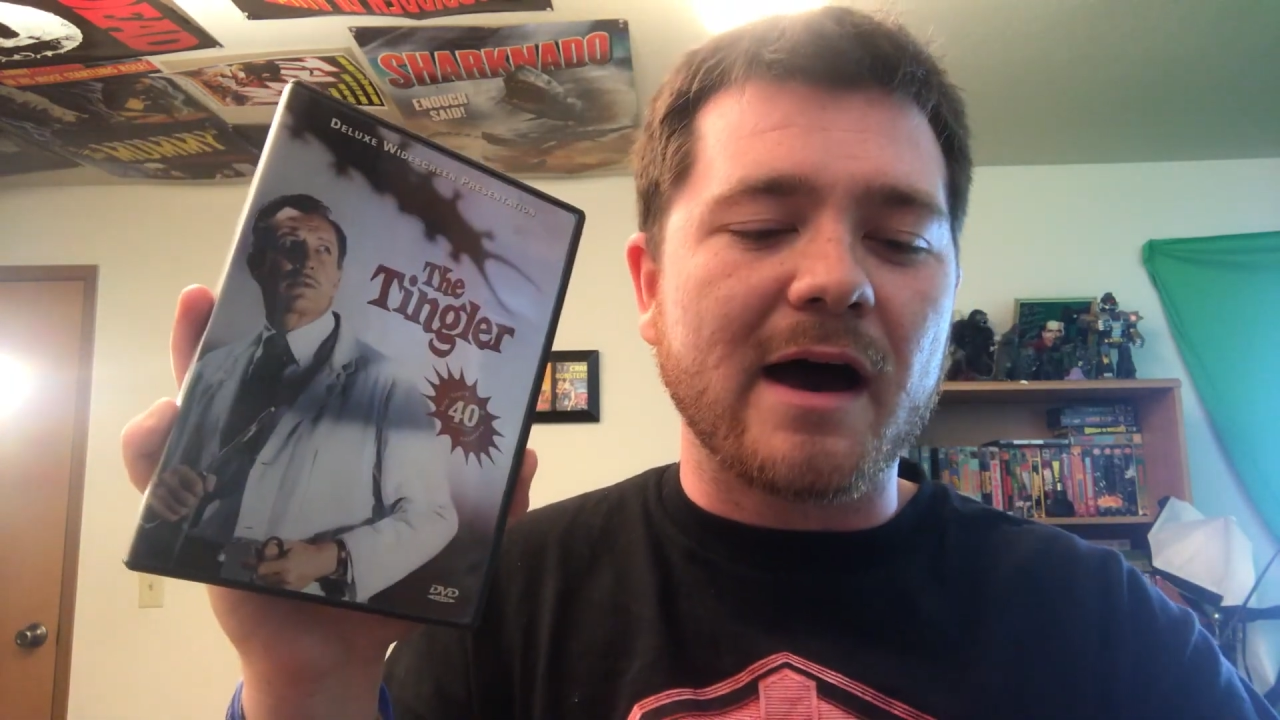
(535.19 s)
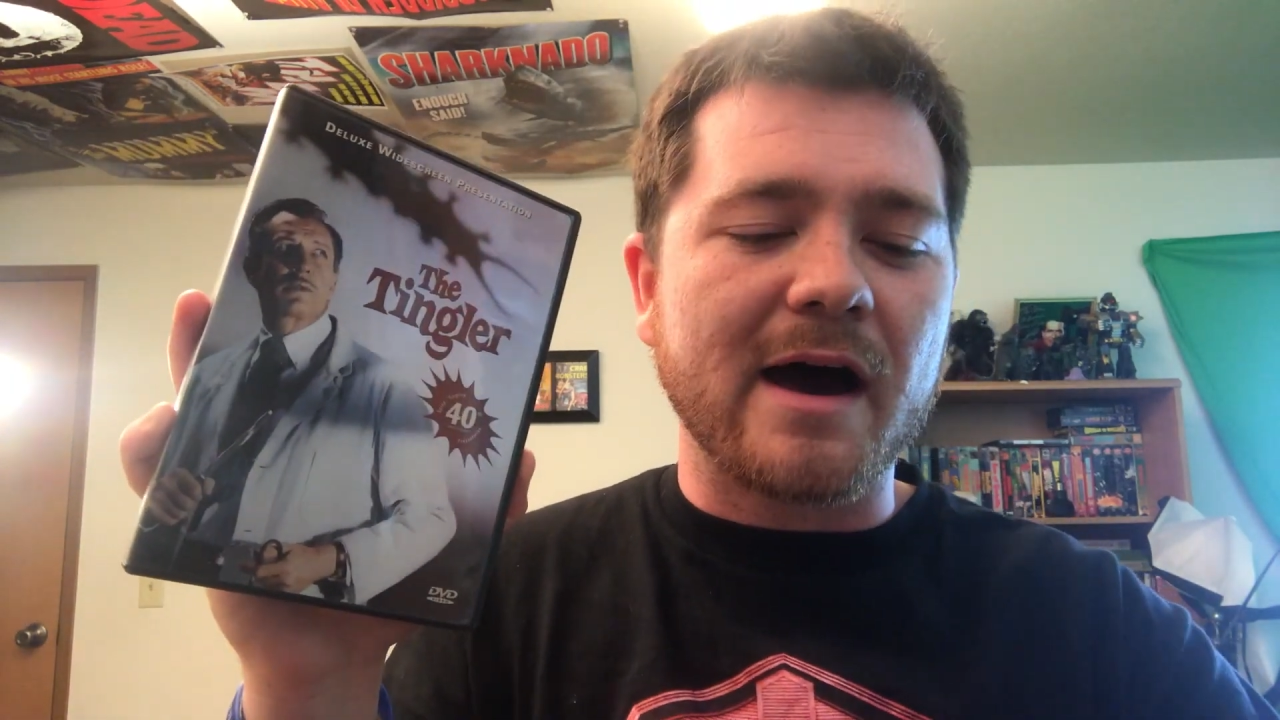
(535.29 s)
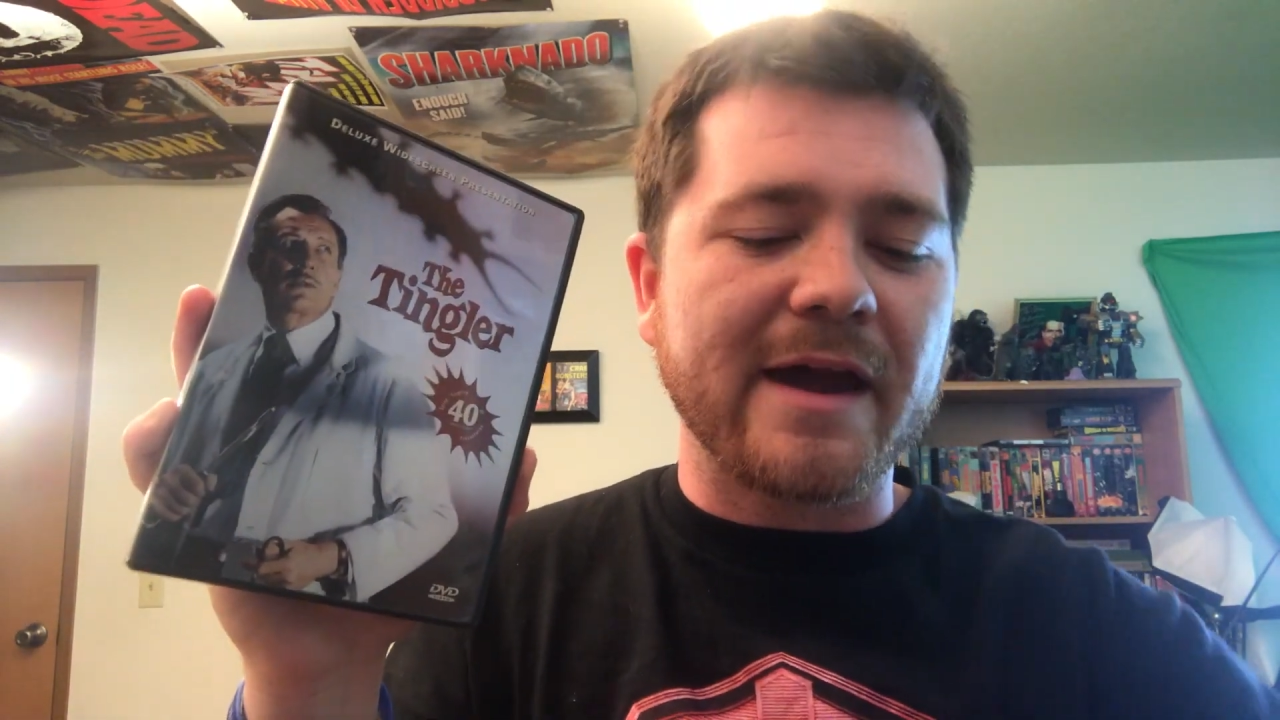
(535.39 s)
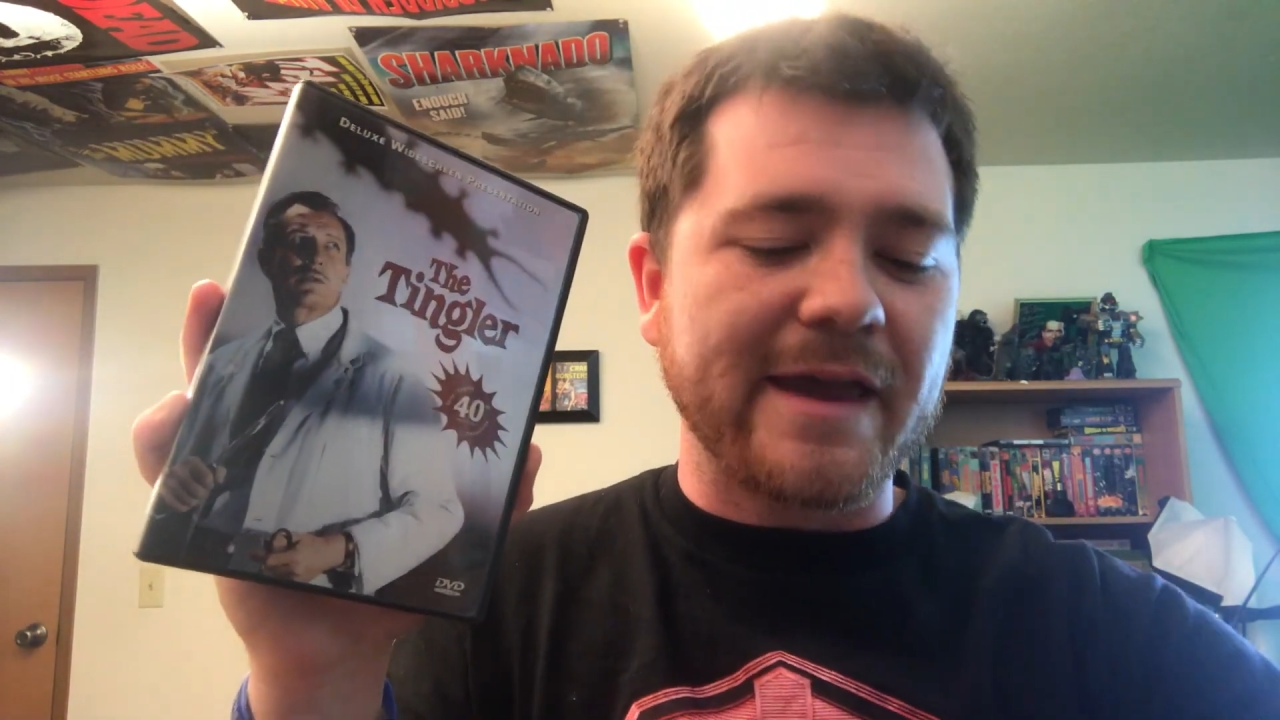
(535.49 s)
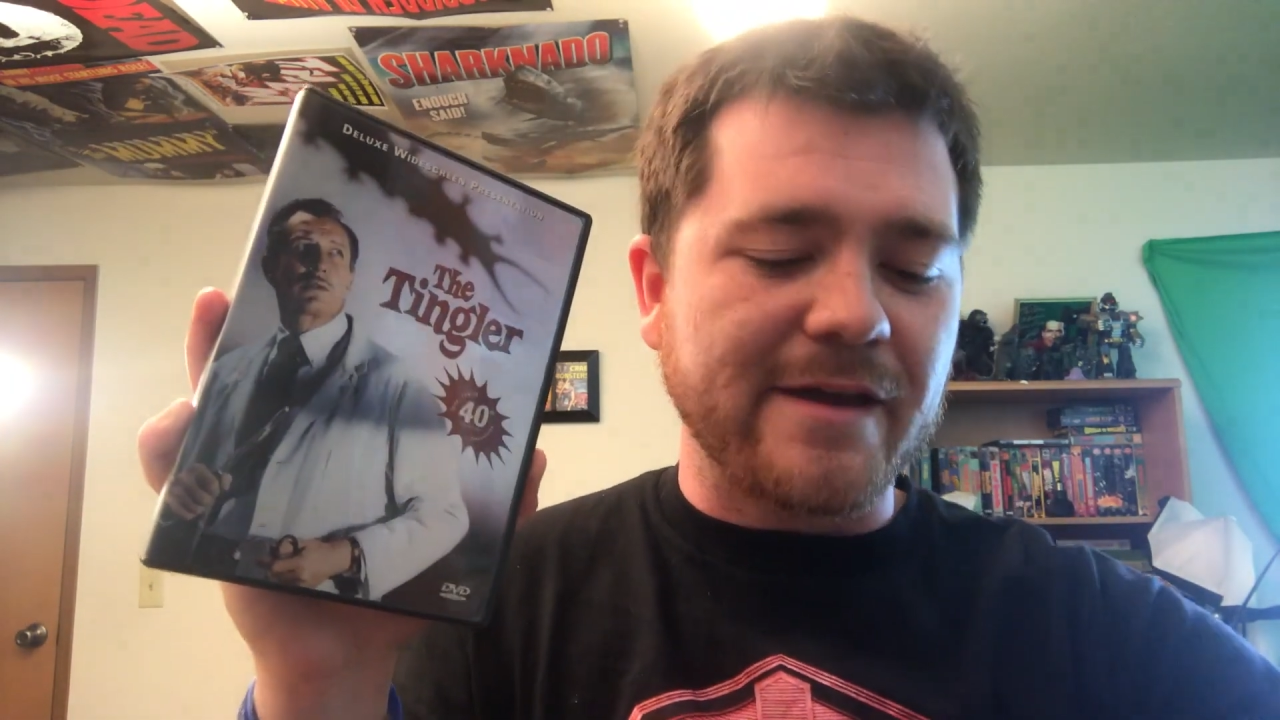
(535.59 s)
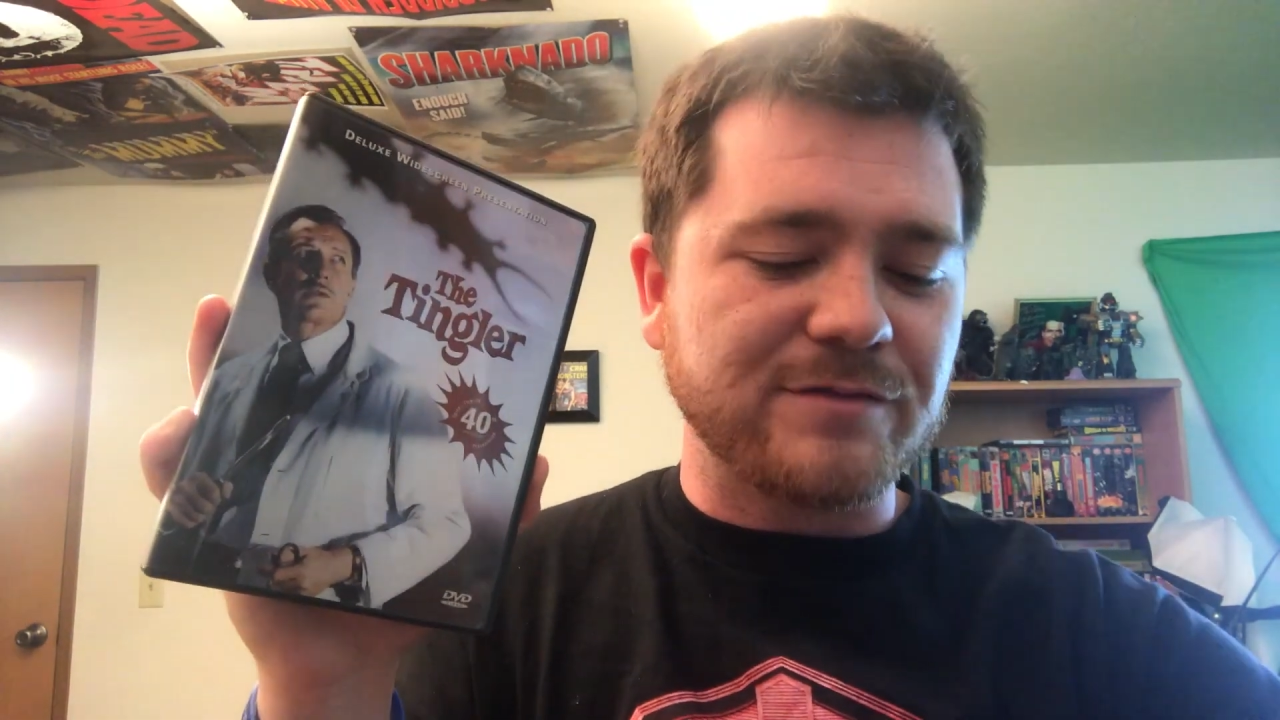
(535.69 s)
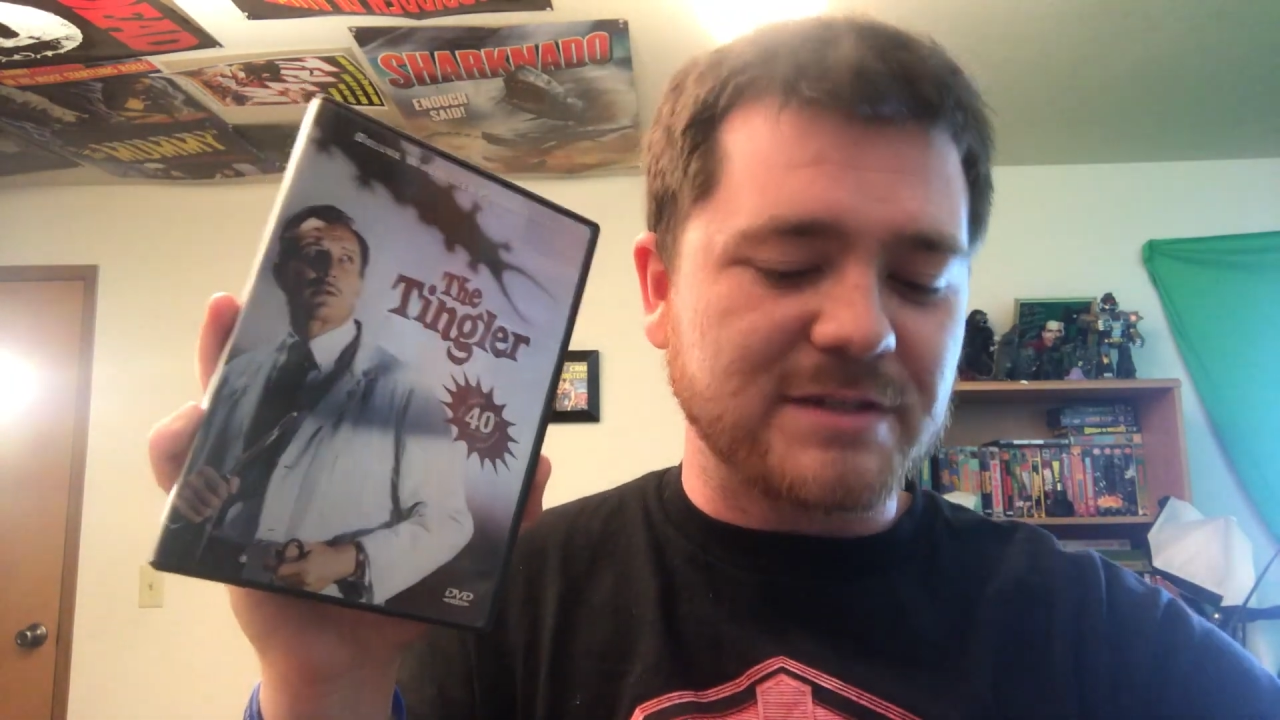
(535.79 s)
I have